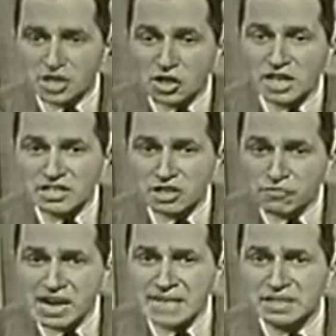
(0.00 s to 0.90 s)
You're,
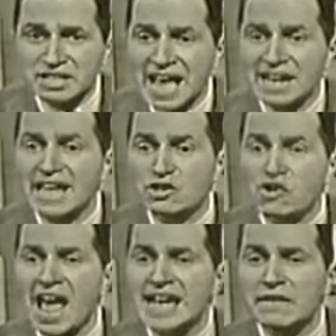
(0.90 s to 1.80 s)
you're reading the title and
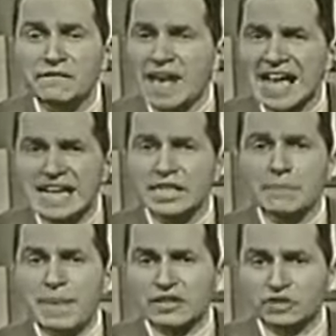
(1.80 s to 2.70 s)
trying to find in
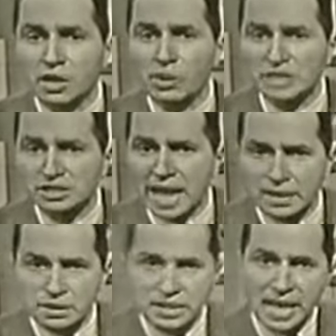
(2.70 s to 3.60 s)
the picture what the
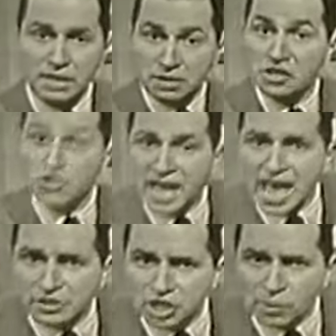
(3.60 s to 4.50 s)
title says. You
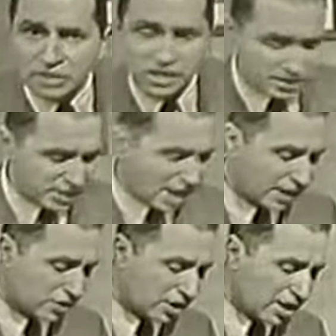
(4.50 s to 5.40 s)
can't do it, says the
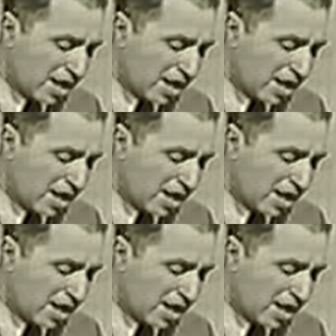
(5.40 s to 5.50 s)
artist.